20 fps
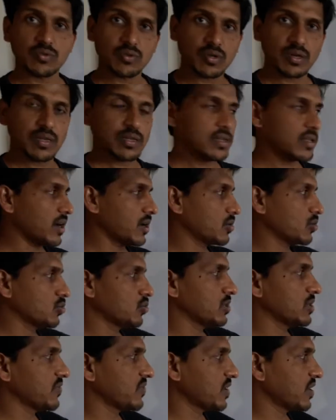You can, there are
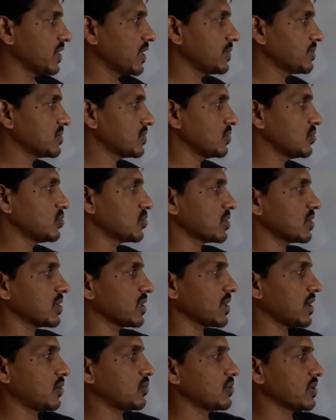two different names, neutral
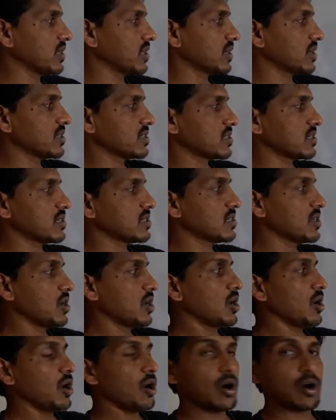grounding resistance
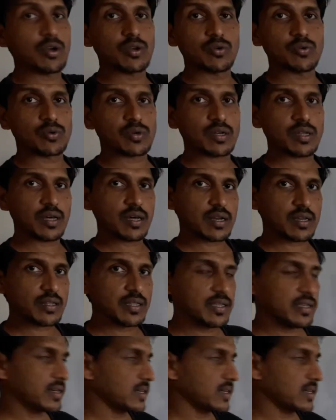or neutral earthing